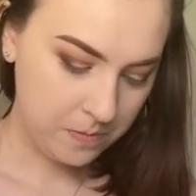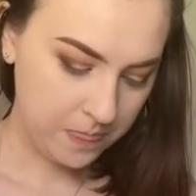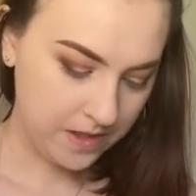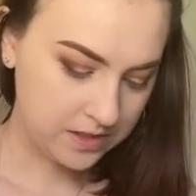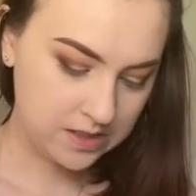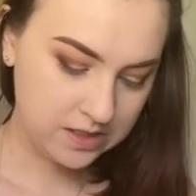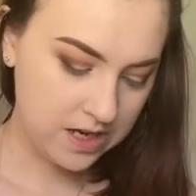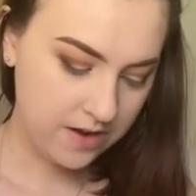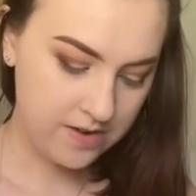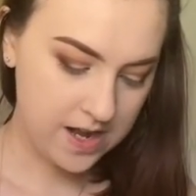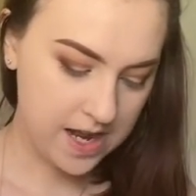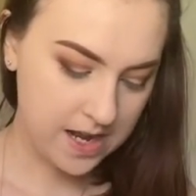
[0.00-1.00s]
It doesn't have
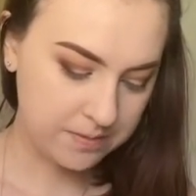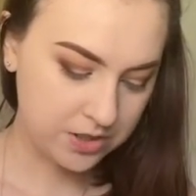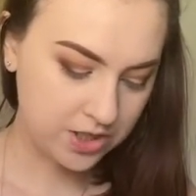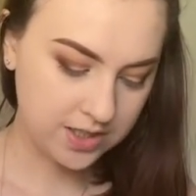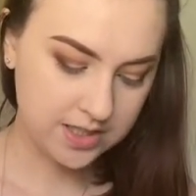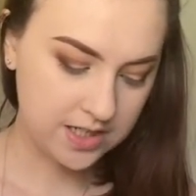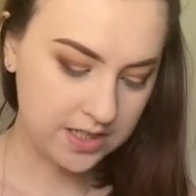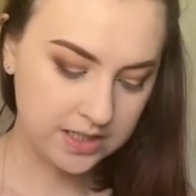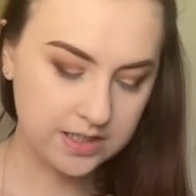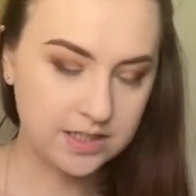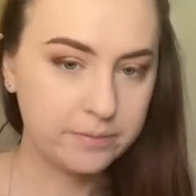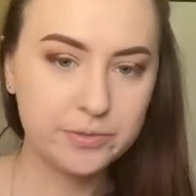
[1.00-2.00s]
a name, it's just the
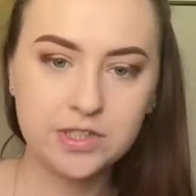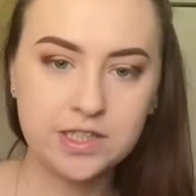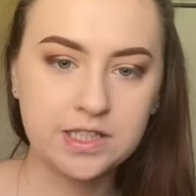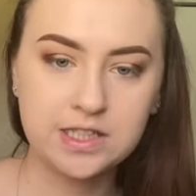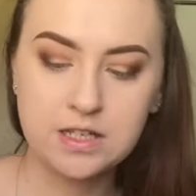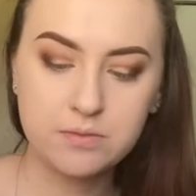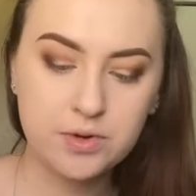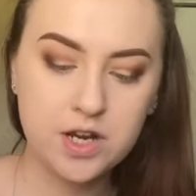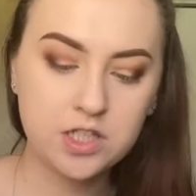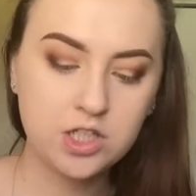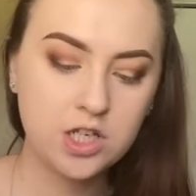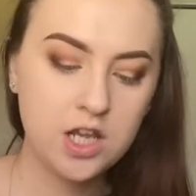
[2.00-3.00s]
NYX number 16
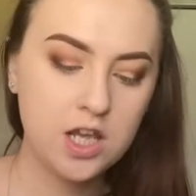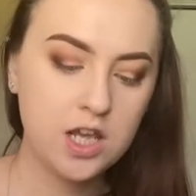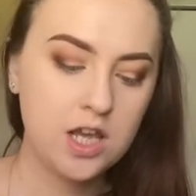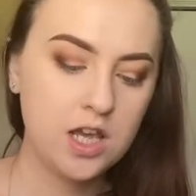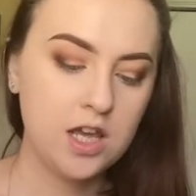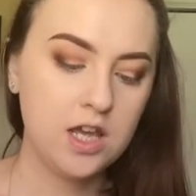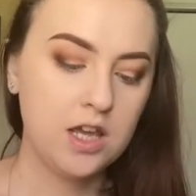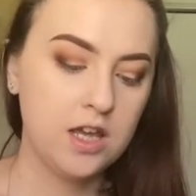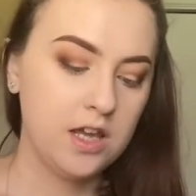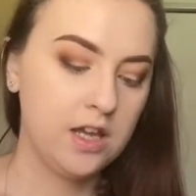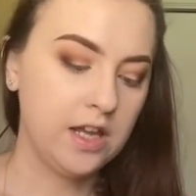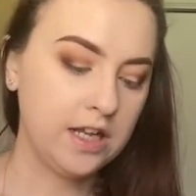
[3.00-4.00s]
brush.
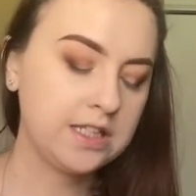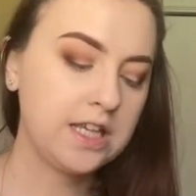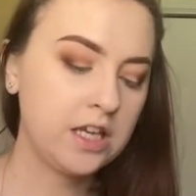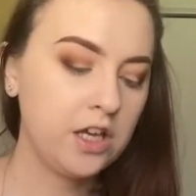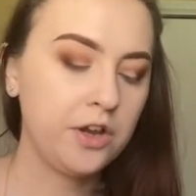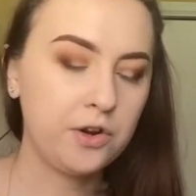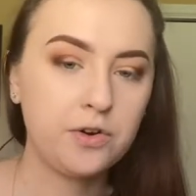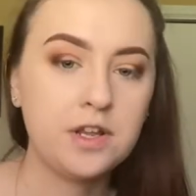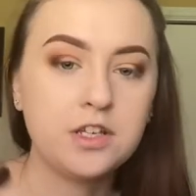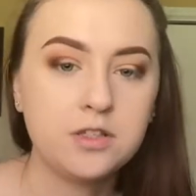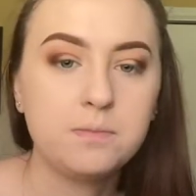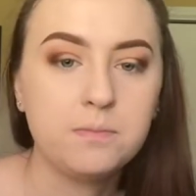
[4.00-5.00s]
It's like a
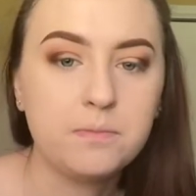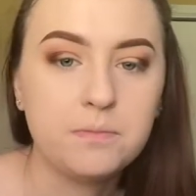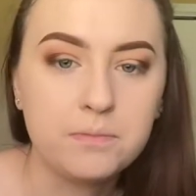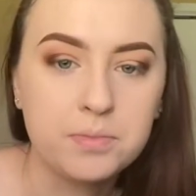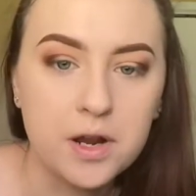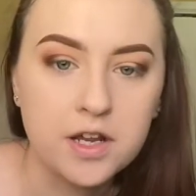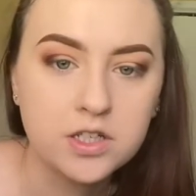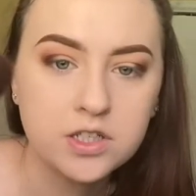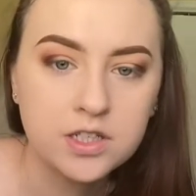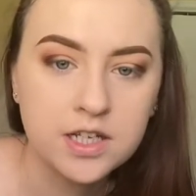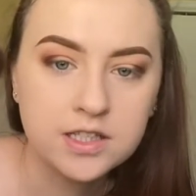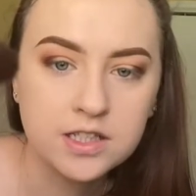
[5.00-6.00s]
crease brush.
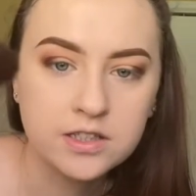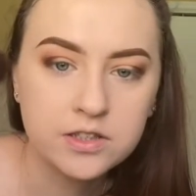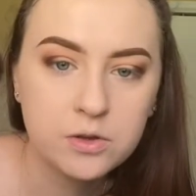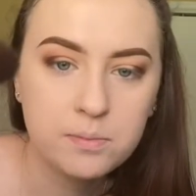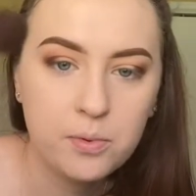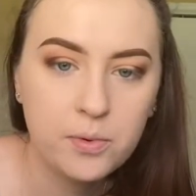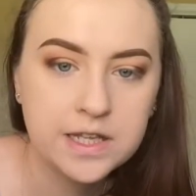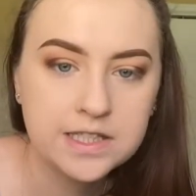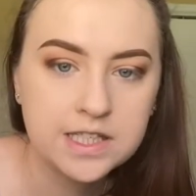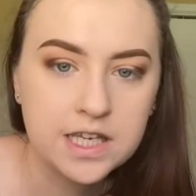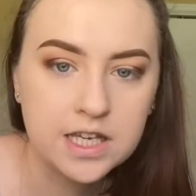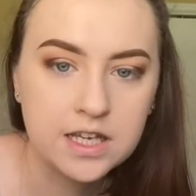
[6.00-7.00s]
It's a little
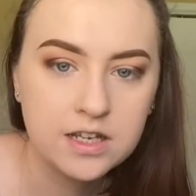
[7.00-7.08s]
pointed.